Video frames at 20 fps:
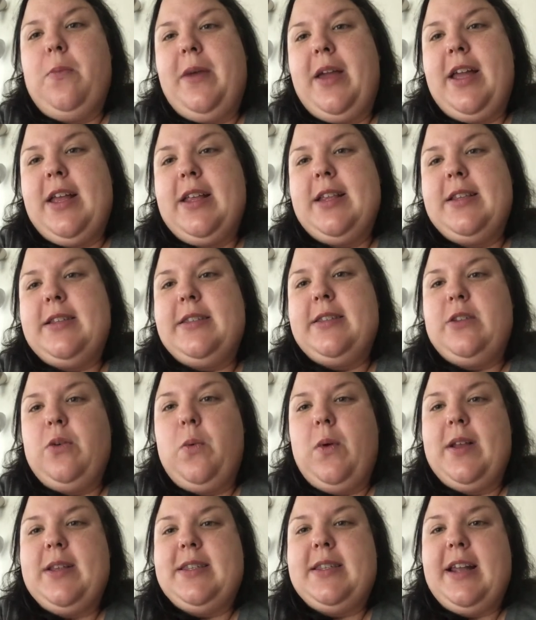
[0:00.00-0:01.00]
pins, the
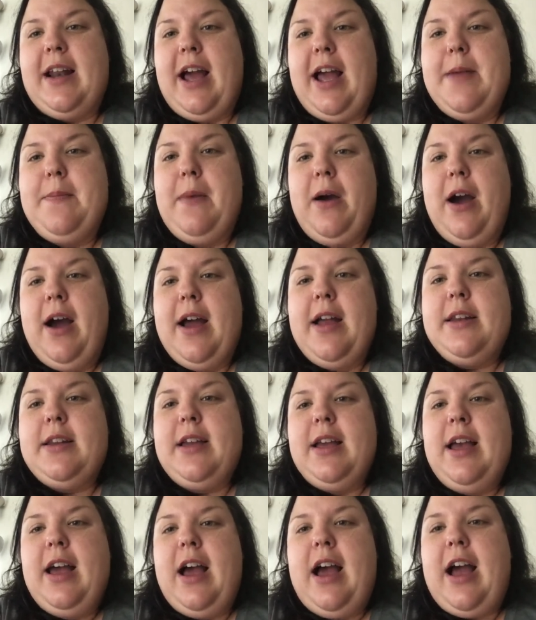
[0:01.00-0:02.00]
ones that I
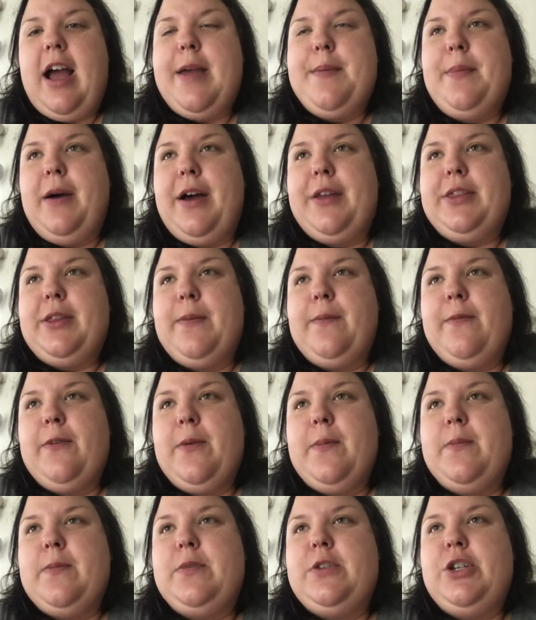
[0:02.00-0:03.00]
bought them
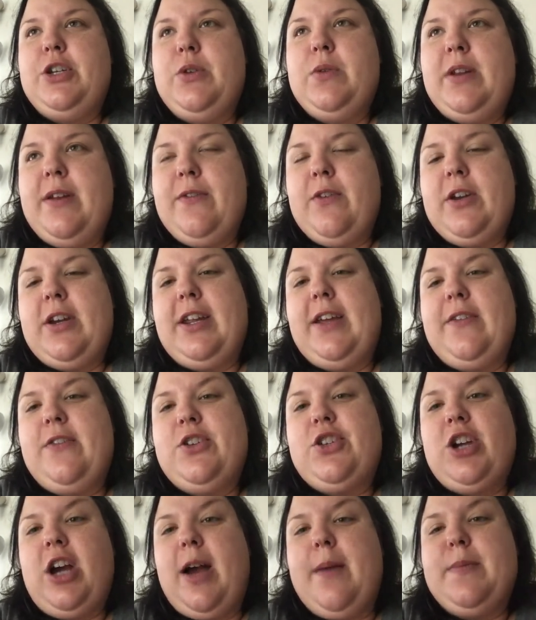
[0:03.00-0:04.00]
from two different gift
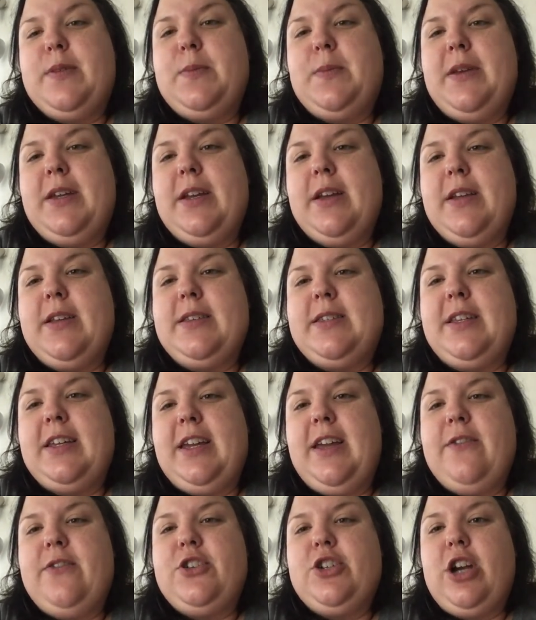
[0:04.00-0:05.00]
shops because the
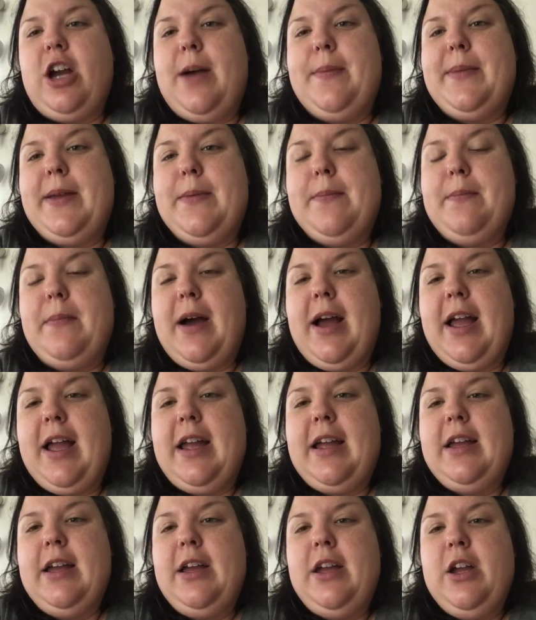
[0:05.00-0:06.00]
gift shop at
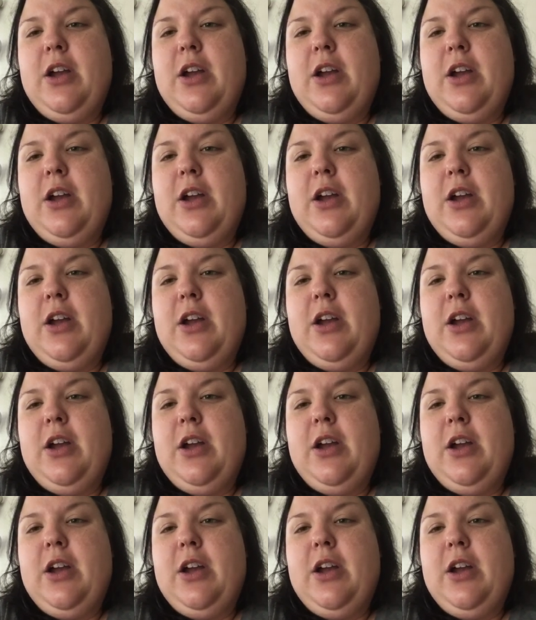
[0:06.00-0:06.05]
my